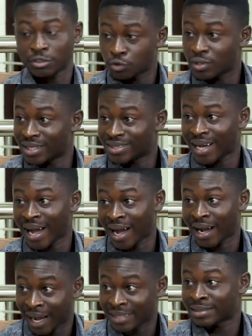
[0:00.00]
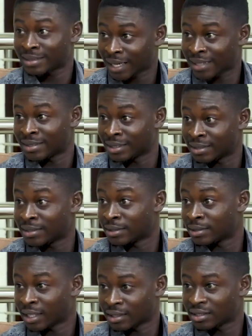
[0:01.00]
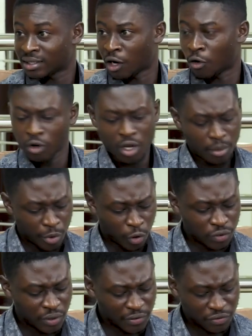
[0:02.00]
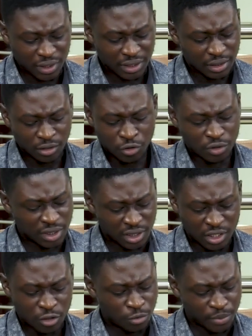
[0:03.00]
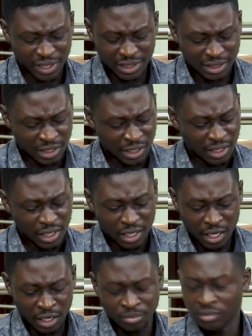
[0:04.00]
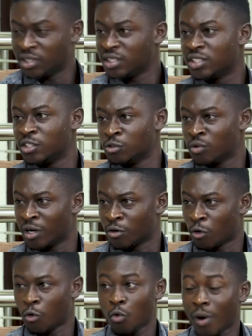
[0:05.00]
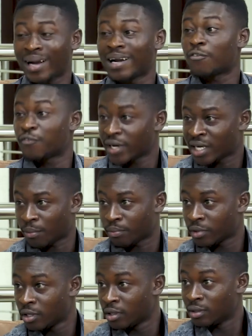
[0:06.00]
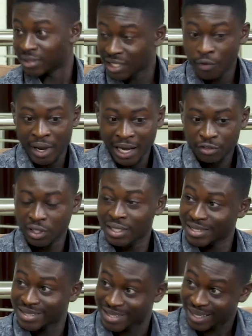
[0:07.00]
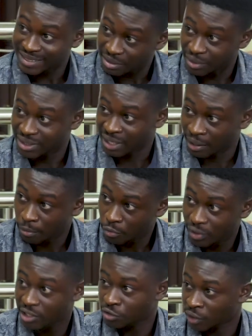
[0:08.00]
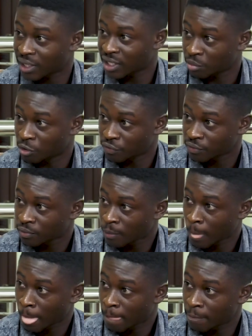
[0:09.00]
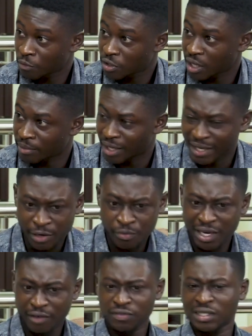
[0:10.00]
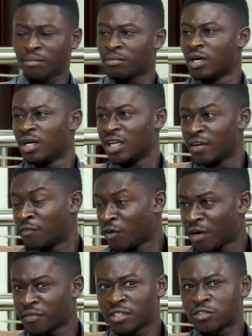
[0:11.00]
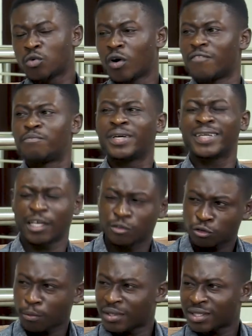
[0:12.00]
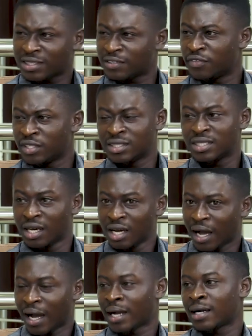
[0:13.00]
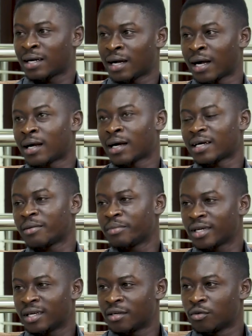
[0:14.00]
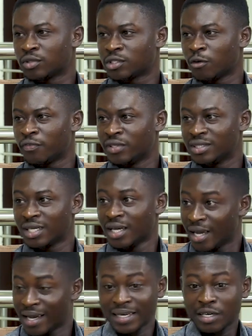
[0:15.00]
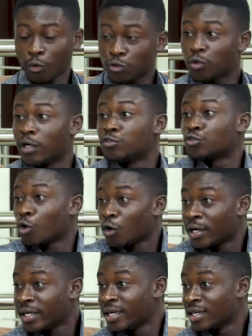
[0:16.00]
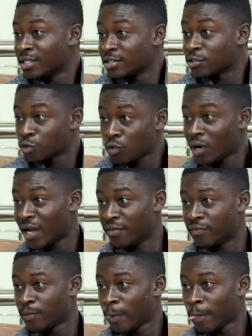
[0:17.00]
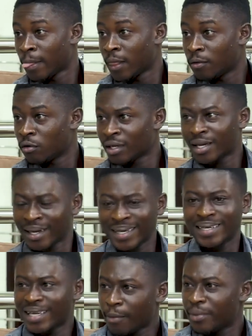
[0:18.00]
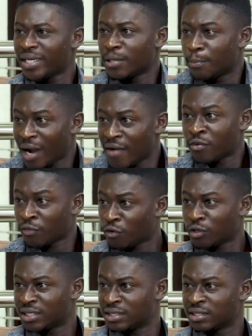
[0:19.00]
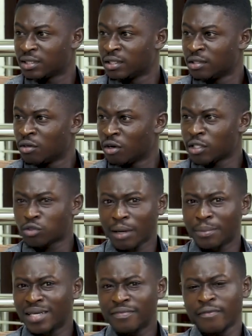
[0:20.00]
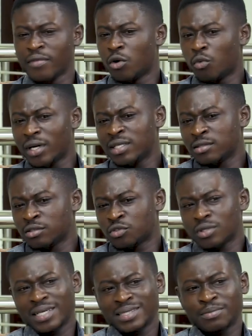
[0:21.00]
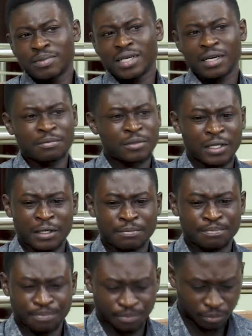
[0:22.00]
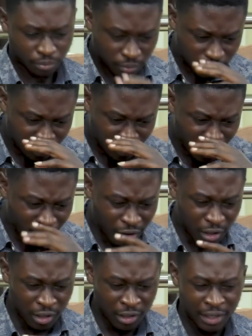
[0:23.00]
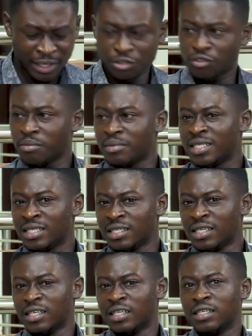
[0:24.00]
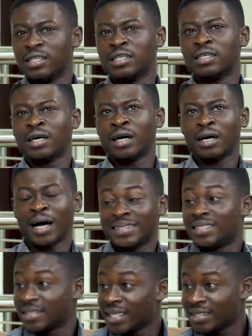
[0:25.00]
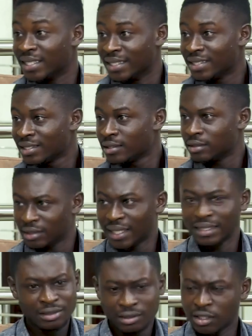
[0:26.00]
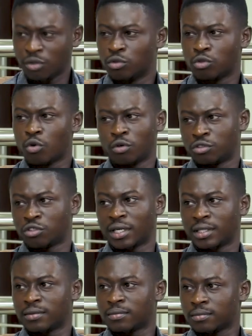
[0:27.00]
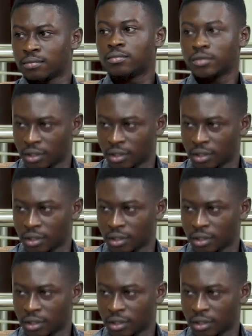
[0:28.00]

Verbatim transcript: as students are as as it stands now yeah. because we have students in UCC, UPSA, um, GTU and all who are now fed up. Yes. They were actually in their semester mm. when a strike came. Oh, okay. You get me? And yes. then we have some level hundreds who have paid exorbitant fees, ac academic and then hostel fees, mm -hmm. and then they want to enjoy yes. the school life. And now they are there And then they are being deprived nothing. of all this. Mm -hmm. Okay, so I believe when students become um, uh, extremely agitated, yeah. then they would go on strike. Okay.